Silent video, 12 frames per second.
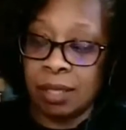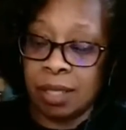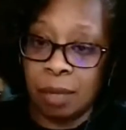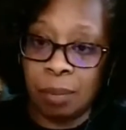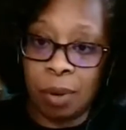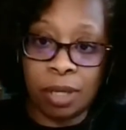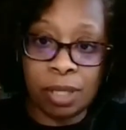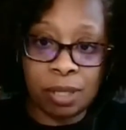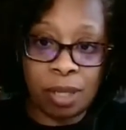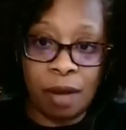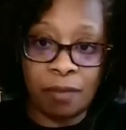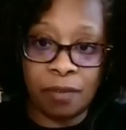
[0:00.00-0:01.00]
part is
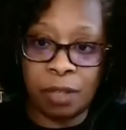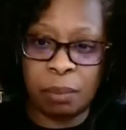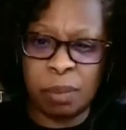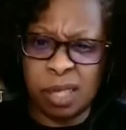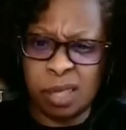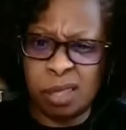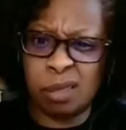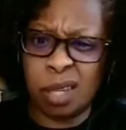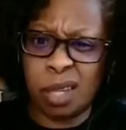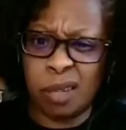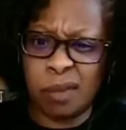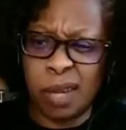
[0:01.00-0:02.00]
softening, but it still
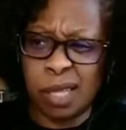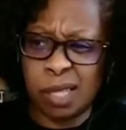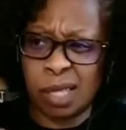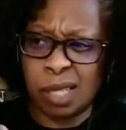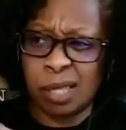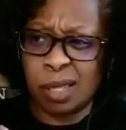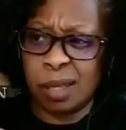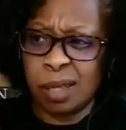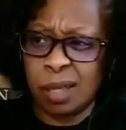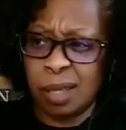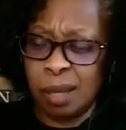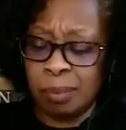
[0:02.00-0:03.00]
kind of has some of
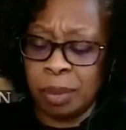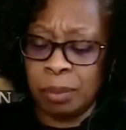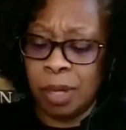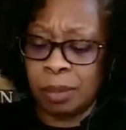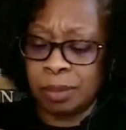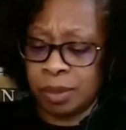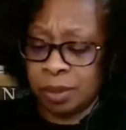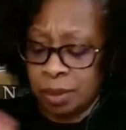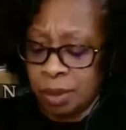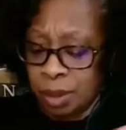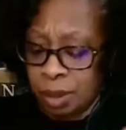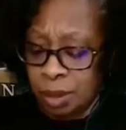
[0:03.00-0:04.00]
the lumpy bumps
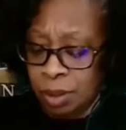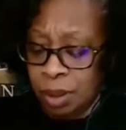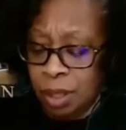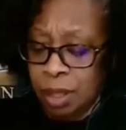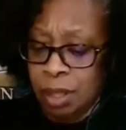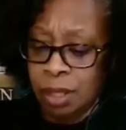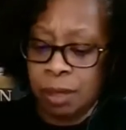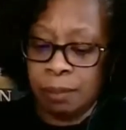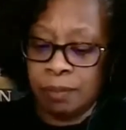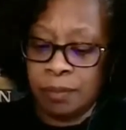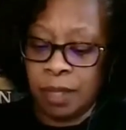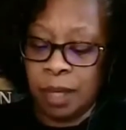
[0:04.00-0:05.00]

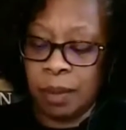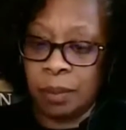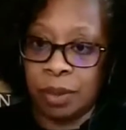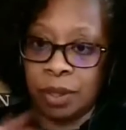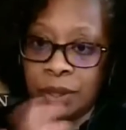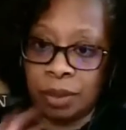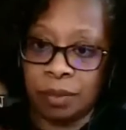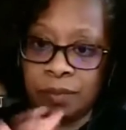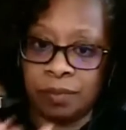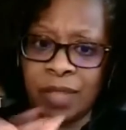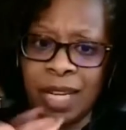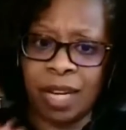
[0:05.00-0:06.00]
that were
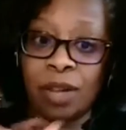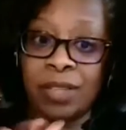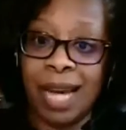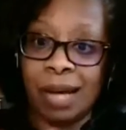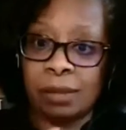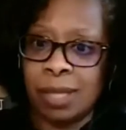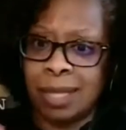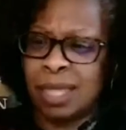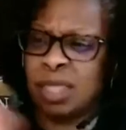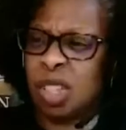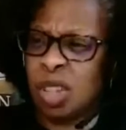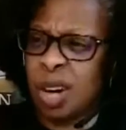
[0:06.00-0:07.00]
like on the outside,
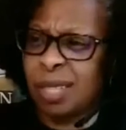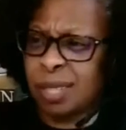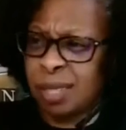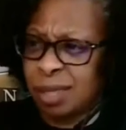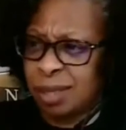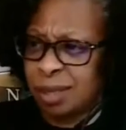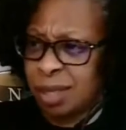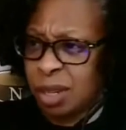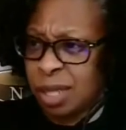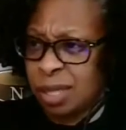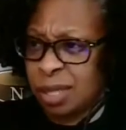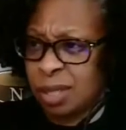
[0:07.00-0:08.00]
like the crust. The
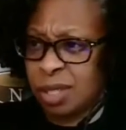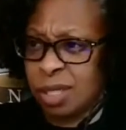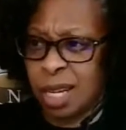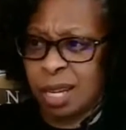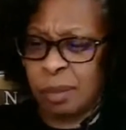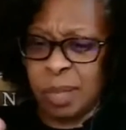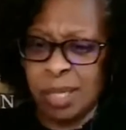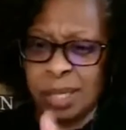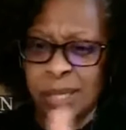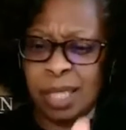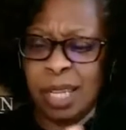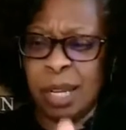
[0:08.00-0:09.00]
crust is just kind of
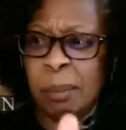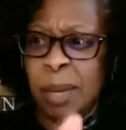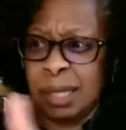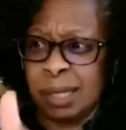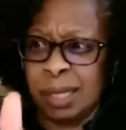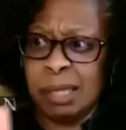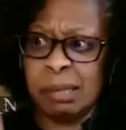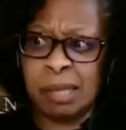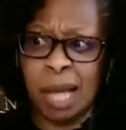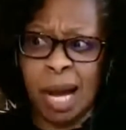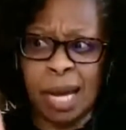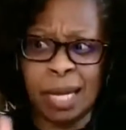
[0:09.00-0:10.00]
basically getting mixed
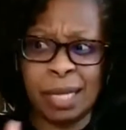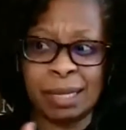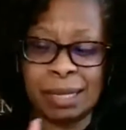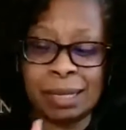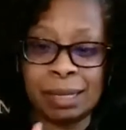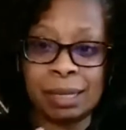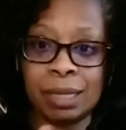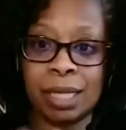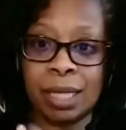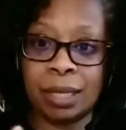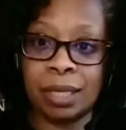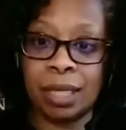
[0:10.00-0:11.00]
inside.
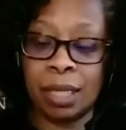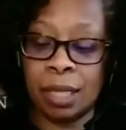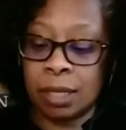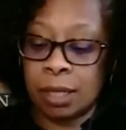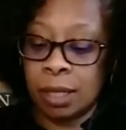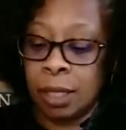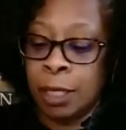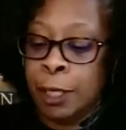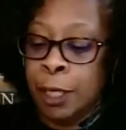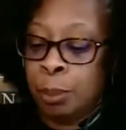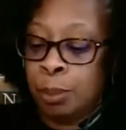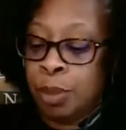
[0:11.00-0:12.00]
It didn't
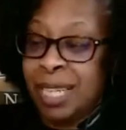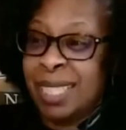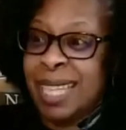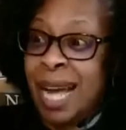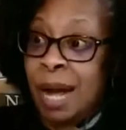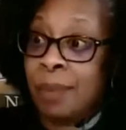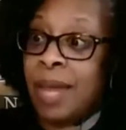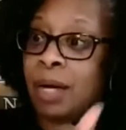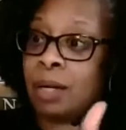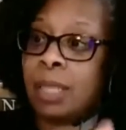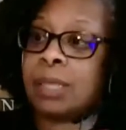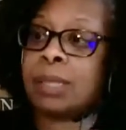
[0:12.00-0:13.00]
break down
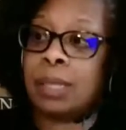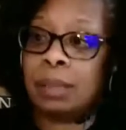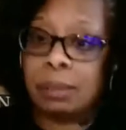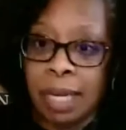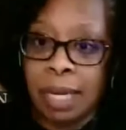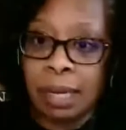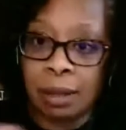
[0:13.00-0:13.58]
that crusty layer.